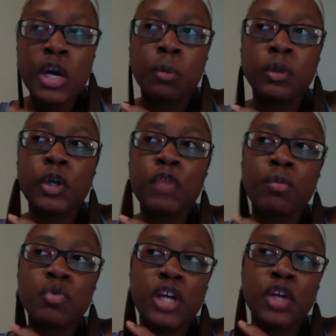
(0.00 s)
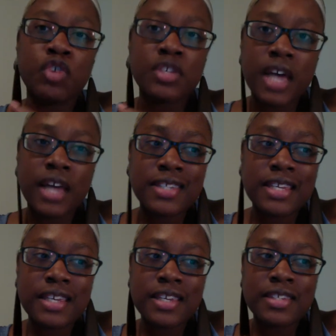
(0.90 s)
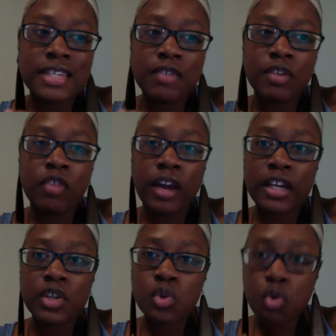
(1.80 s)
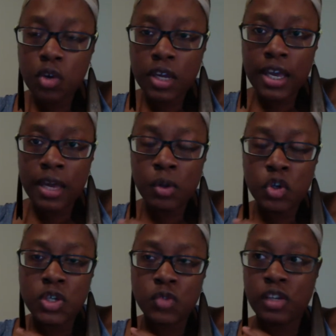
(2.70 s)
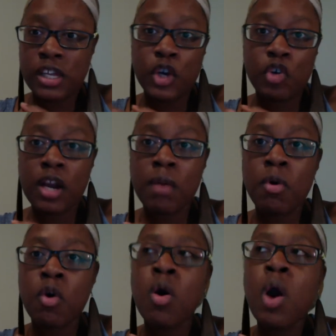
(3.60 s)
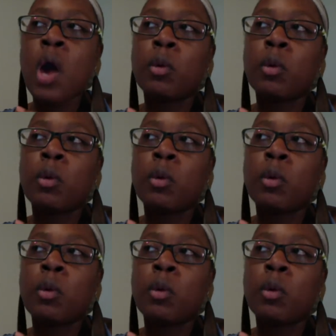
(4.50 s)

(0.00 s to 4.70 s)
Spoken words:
We're learning from Jen Grisanti's TV Writing Toolkit, which is really incredible.